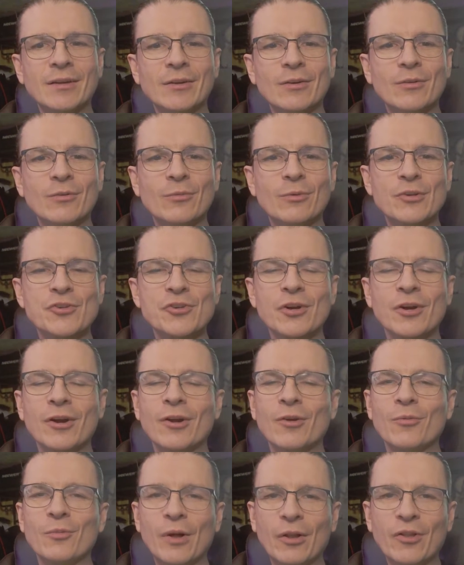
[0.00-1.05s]
which are
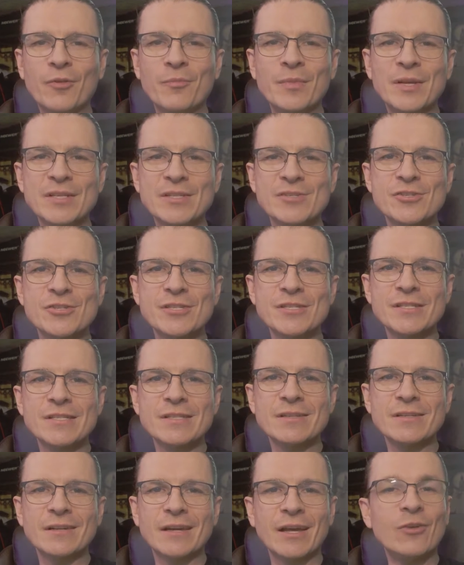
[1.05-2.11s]
welcome messages
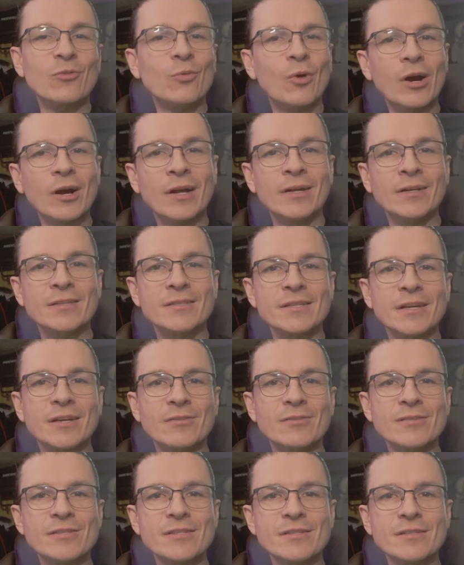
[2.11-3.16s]
and walk-on
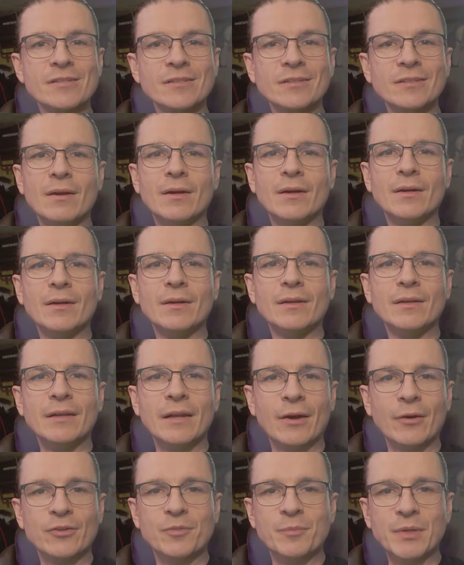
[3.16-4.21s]
sounds.
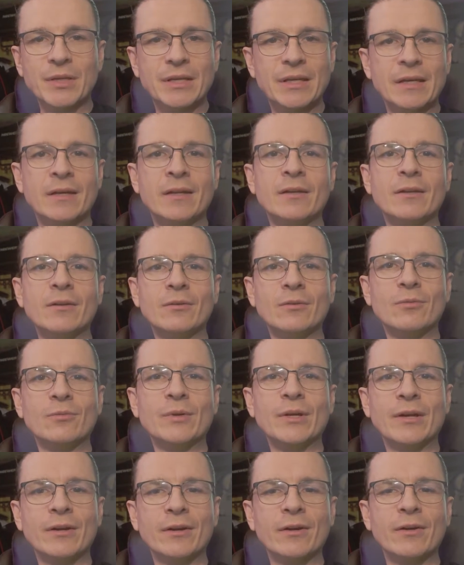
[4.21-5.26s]
Now, to begin,
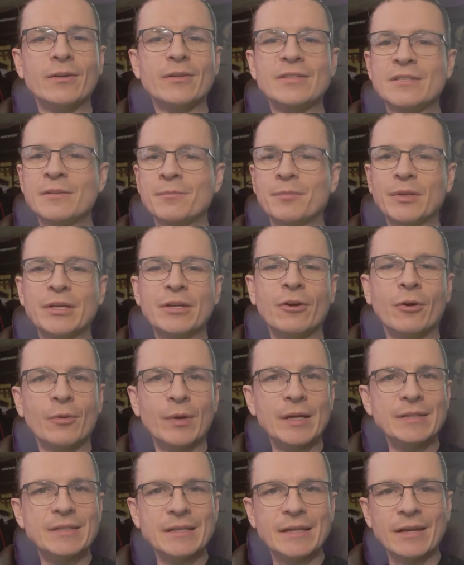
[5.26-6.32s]
we're simply
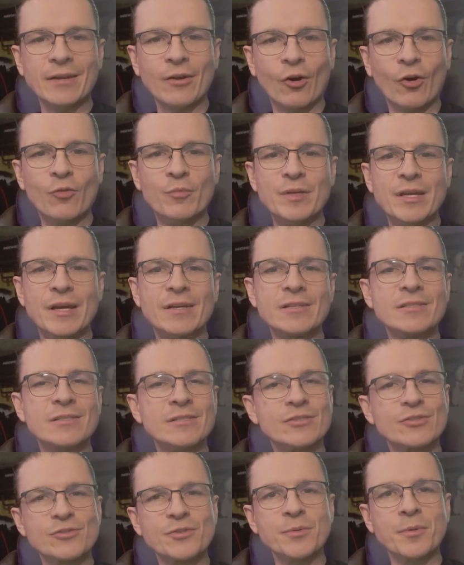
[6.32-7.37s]
going to get OBS and
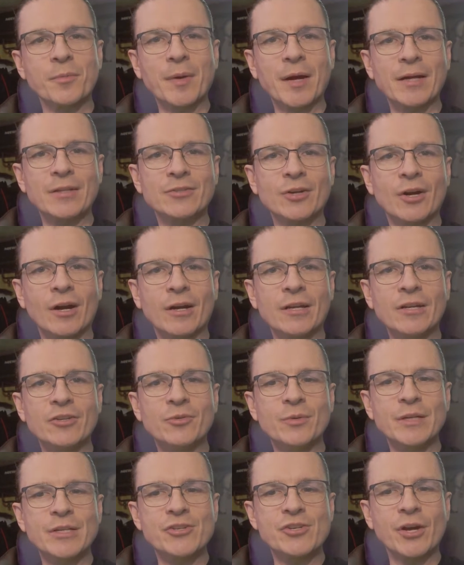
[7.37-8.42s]
StreamerBot talking to
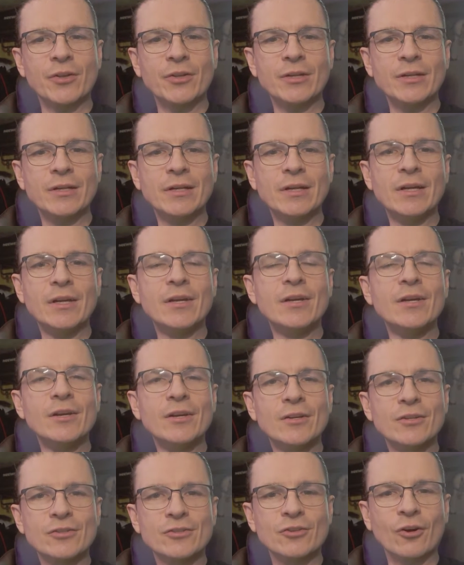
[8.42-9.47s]
each other.
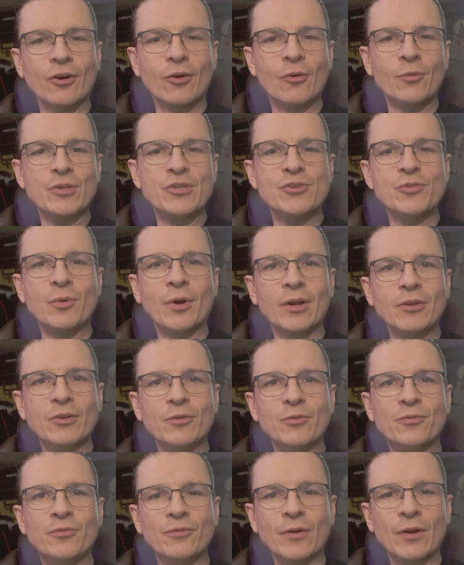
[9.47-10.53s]
So what you want to do
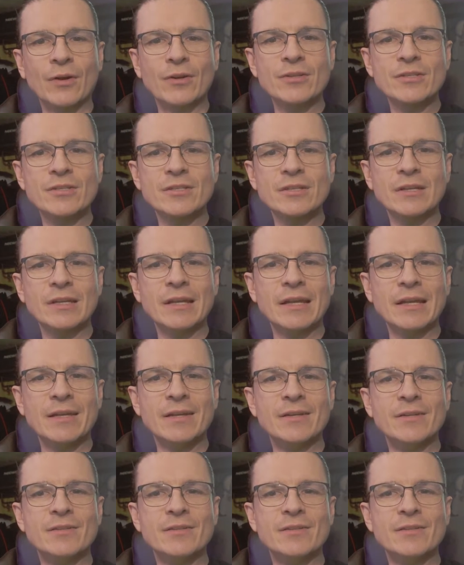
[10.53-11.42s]
first is